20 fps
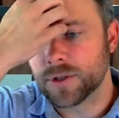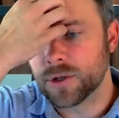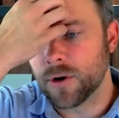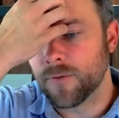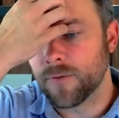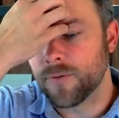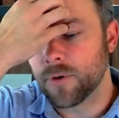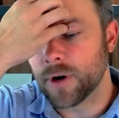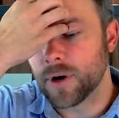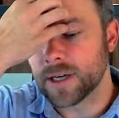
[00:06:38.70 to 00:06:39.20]

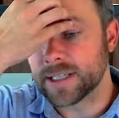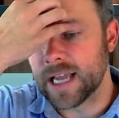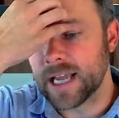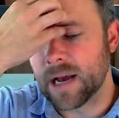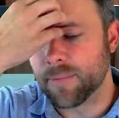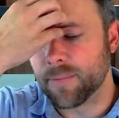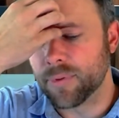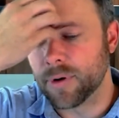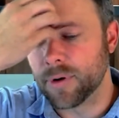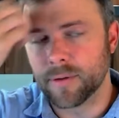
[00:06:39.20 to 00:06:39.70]
for
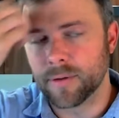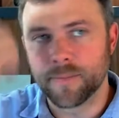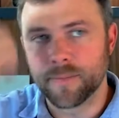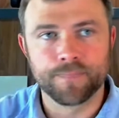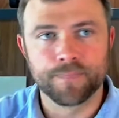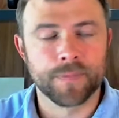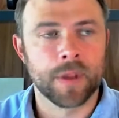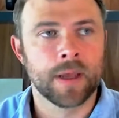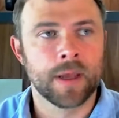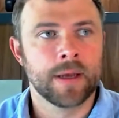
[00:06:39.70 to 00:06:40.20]
example,
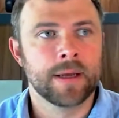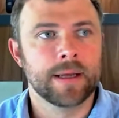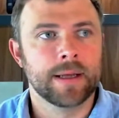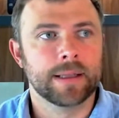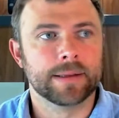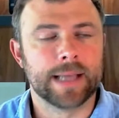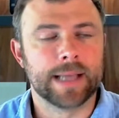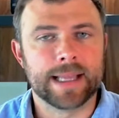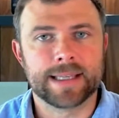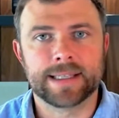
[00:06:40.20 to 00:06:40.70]

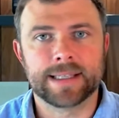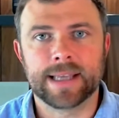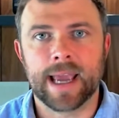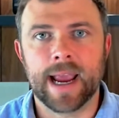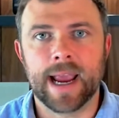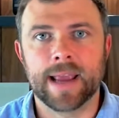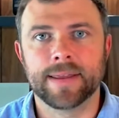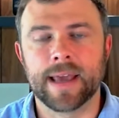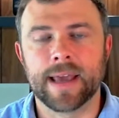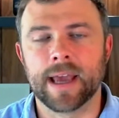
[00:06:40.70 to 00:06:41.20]
let's
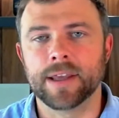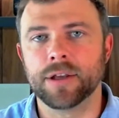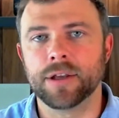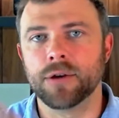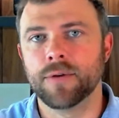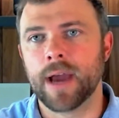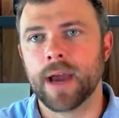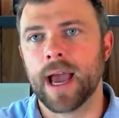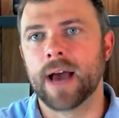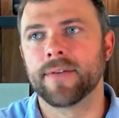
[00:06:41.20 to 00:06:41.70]
say that
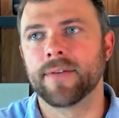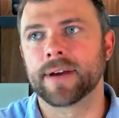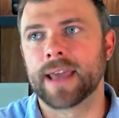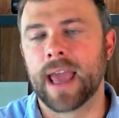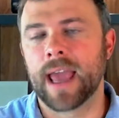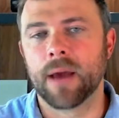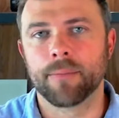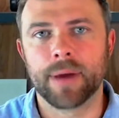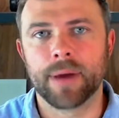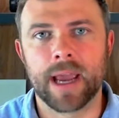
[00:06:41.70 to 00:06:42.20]
you have a
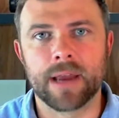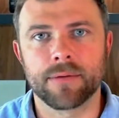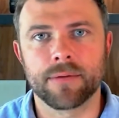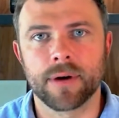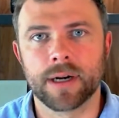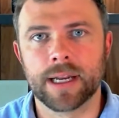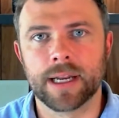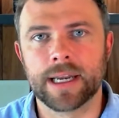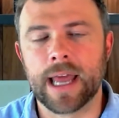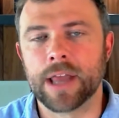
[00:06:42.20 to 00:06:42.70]
campaign
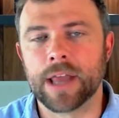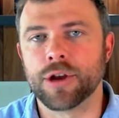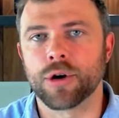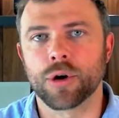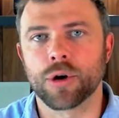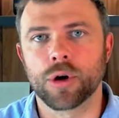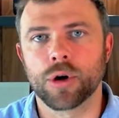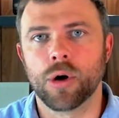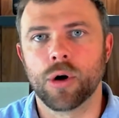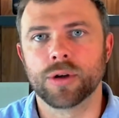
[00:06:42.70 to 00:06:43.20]
running and your
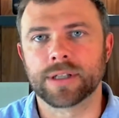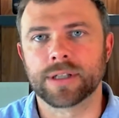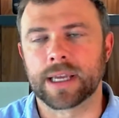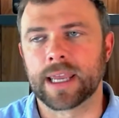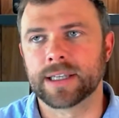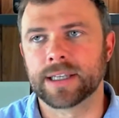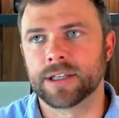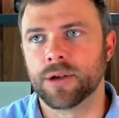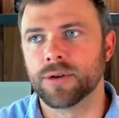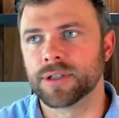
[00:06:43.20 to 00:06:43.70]
goal is
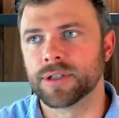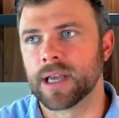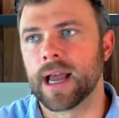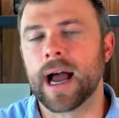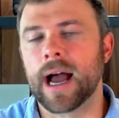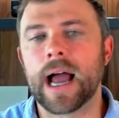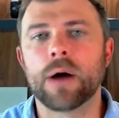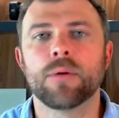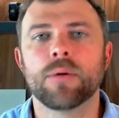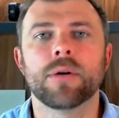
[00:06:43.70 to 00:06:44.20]
so you say,
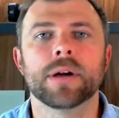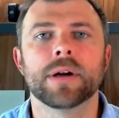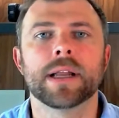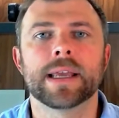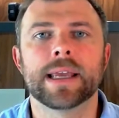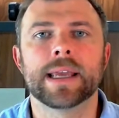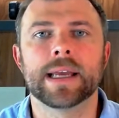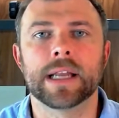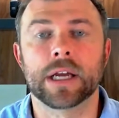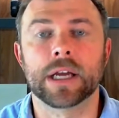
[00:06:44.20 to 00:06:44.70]
I want to
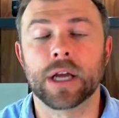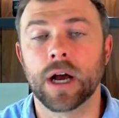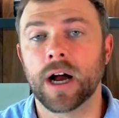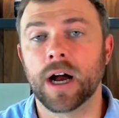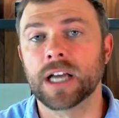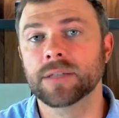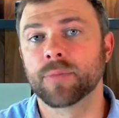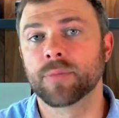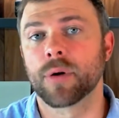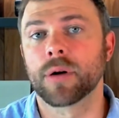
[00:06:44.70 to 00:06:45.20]
get a
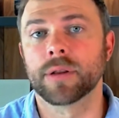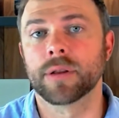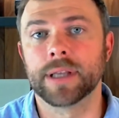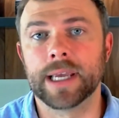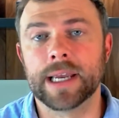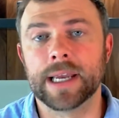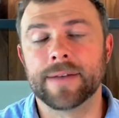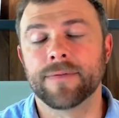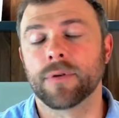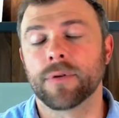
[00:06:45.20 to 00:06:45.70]
cost per
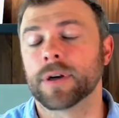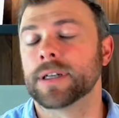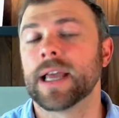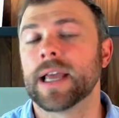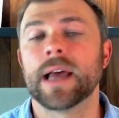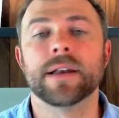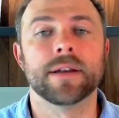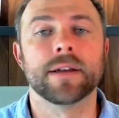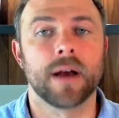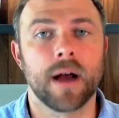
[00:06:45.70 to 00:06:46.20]
lead for
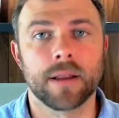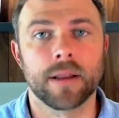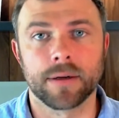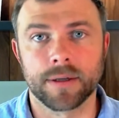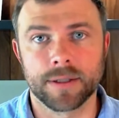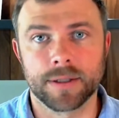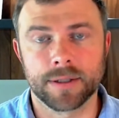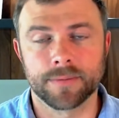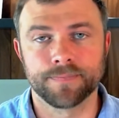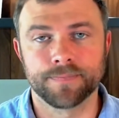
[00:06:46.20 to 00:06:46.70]
$10.
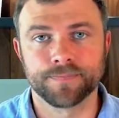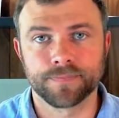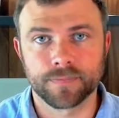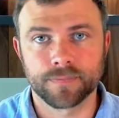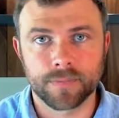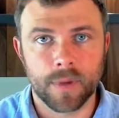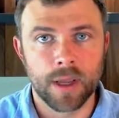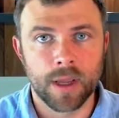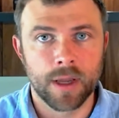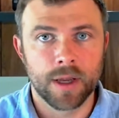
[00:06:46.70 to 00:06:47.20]

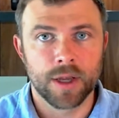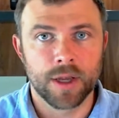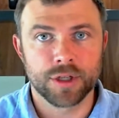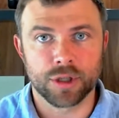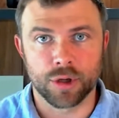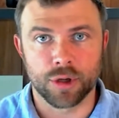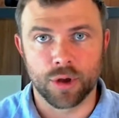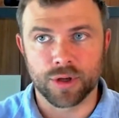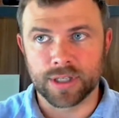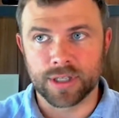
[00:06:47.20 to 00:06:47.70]
So
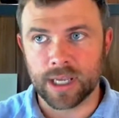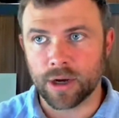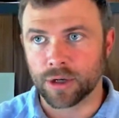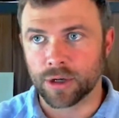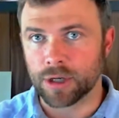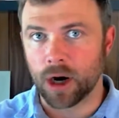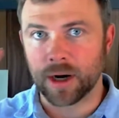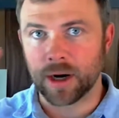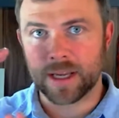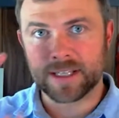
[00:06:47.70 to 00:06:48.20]
you set your
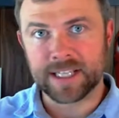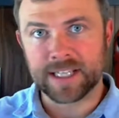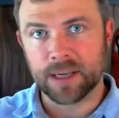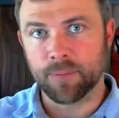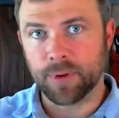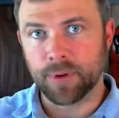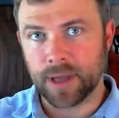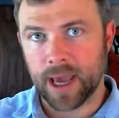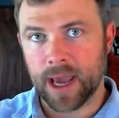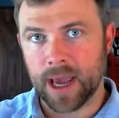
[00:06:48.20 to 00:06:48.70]
target
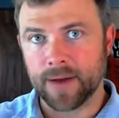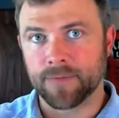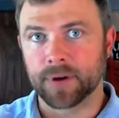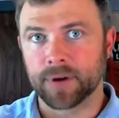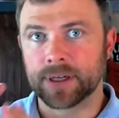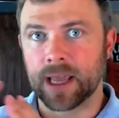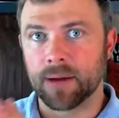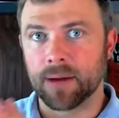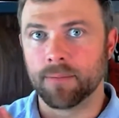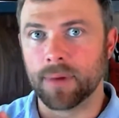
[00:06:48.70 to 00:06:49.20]
CPA for
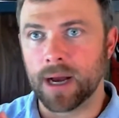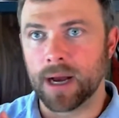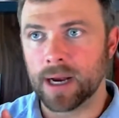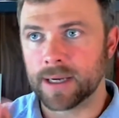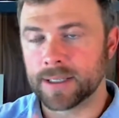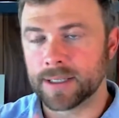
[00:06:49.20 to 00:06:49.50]
$10,